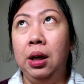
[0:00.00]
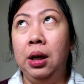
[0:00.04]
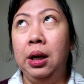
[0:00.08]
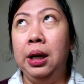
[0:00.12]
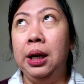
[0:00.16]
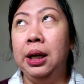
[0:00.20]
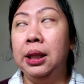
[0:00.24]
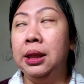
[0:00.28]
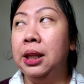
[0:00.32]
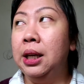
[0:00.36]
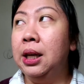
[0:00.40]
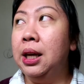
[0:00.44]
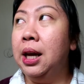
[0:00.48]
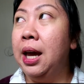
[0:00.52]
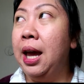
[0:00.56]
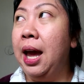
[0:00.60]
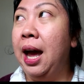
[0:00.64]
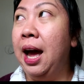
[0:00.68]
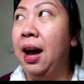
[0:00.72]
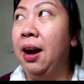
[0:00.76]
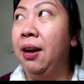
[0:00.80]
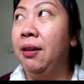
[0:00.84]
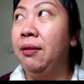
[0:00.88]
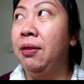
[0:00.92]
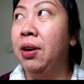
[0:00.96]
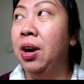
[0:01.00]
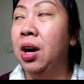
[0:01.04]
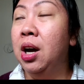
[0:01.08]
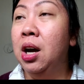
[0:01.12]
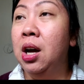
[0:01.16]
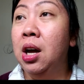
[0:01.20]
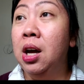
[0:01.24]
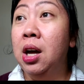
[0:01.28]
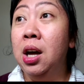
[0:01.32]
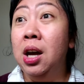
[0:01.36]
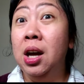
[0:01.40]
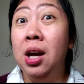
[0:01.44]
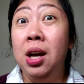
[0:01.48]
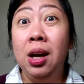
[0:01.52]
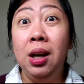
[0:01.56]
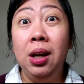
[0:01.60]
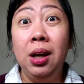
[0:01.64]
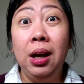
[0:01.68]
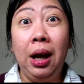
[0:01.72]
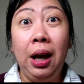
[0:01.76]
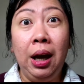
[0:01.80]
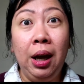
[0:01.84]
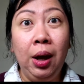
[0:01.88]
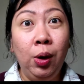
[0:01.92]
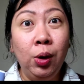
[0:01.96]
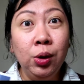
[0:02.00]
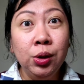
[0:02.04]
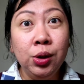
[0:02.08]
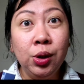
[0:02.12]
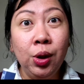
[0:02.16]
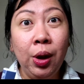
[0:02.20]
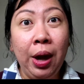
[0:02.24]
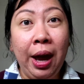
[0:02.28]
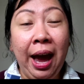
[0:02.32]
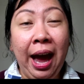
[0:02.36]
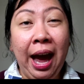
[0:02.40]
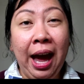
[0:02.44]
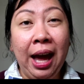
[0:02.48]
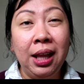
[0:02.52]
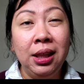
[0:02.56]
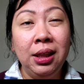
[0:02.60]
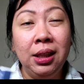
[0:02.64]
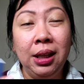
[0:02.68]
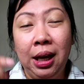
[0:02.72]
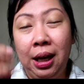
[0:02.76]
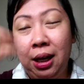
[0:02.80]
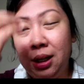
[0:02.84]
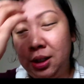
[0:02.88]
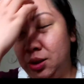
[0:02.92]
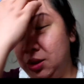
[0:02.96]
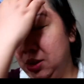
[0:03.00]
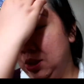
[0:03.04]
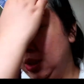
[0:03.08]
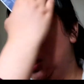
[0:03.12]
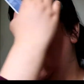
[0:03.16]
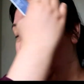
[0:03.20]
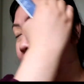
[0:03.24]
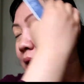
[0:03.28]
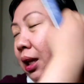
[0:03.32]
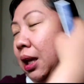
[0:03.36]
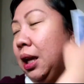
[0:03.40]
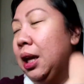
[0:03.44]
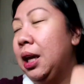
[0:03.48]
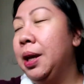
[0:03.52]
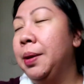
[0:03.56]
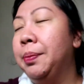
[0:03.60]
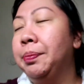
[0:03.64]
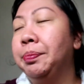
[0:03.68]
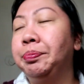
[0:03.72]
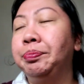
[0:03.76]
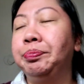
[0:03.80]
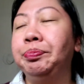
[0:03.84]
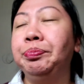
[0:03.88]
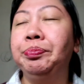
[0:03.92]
I also had actually the